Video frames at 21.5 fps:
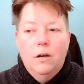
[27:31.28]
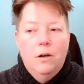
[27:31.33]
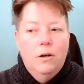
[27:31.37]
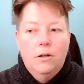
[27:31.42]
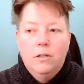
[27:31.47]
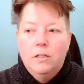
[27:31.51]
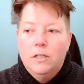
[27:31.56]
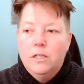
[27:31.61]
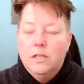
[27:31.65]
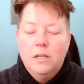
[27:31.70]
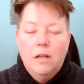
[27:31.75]

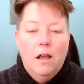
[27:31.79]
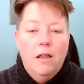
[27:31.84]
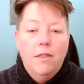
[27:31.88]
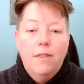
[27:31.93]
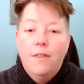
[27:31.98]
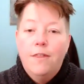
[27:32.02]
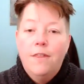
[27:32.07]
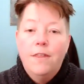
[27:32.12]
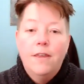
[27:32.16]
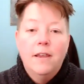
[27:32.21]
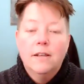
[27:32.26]
just all the
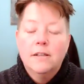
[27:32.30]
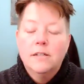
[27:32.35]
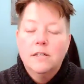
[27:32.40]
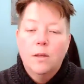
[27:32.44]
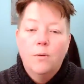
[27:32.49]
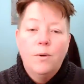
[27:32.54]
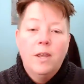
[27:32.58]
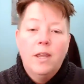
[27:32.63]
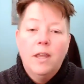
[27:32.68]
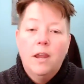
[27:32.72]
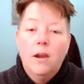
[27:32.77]
things that
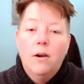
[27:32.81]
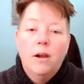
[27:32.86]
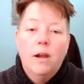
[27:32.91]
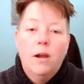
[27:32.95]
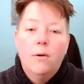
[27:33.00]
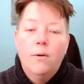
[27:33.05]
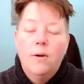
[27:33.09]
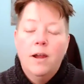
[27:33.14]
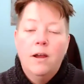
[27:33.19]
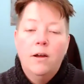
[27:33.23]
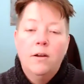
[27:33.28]
we carry
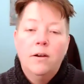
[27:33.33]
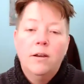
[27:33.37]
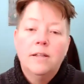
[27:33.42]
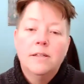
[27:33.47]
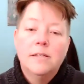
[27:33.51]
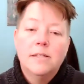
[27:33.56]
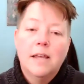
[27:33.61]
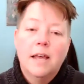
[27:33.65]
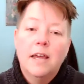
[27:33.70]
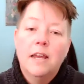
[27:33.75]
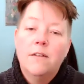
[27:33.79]
around
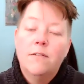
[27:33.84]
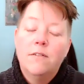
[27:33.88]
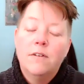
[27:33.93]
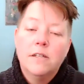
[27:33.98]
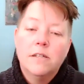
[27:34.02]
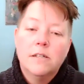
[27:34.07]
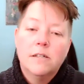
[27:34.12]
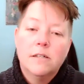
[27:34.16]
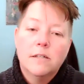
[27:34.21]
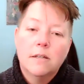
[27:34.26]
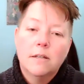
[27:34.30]
inside of
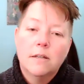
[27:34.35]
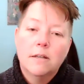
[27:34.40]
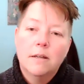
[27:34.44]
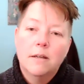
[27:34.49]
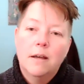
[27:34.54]
us